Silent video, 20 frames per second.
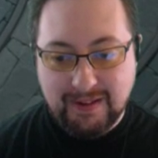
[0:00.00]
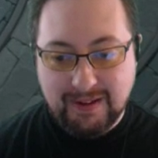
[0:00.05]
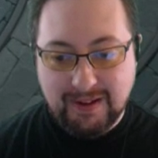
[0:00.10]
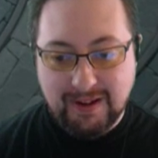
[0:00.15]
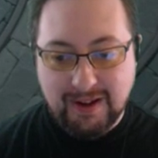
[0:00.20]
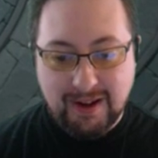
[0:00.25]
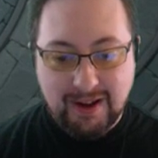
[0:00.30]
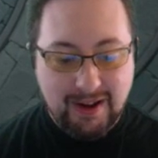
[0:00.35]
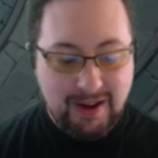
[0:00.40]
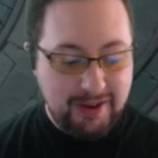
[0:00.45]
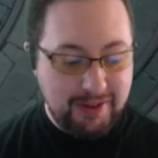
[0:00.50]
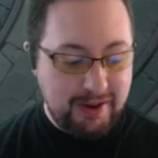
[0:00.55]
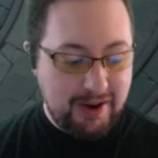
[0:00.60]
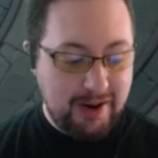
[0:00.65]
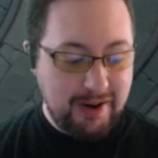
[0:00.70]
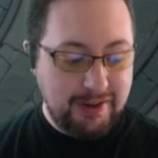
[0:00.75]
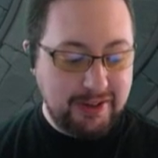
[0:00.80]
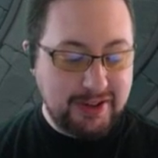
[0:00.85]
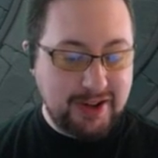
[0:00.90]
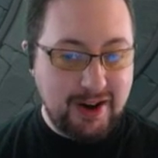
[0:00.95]
Oh, the
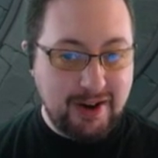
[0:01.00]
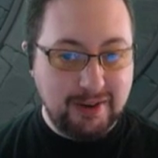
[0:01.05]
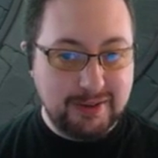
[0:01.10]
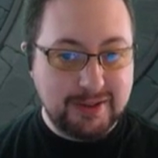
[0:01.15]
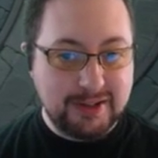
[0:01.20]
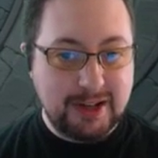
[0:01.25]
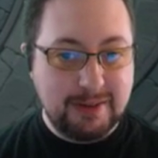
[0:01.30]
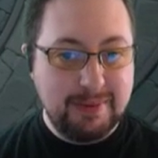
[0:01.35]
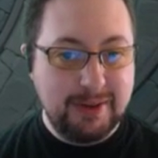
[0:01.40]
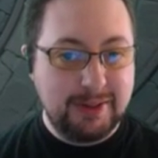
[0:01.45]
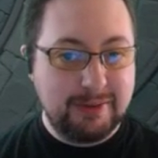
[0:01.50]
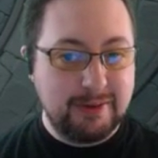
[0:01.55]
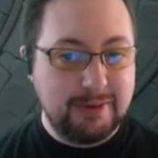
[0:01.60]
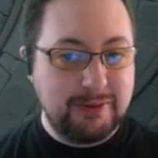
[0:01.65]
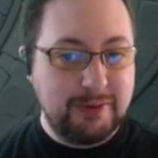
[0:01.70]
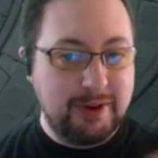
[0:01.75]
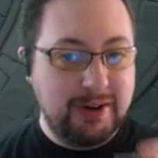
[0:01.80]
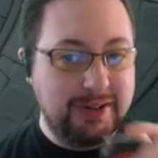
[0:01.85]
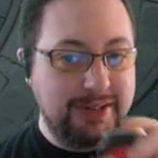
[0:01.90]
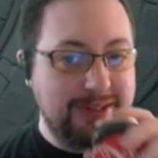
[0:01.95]
heart of the cards are coming through
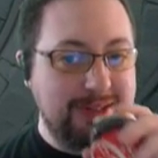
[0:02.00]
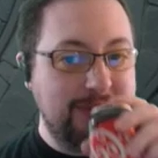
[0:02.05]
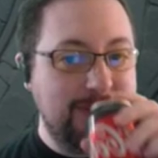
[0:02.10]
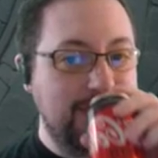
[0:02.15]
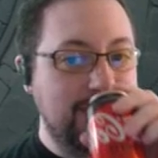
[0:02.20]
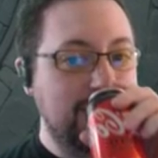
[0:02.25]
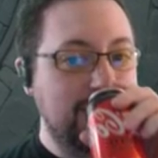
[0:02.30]
for us.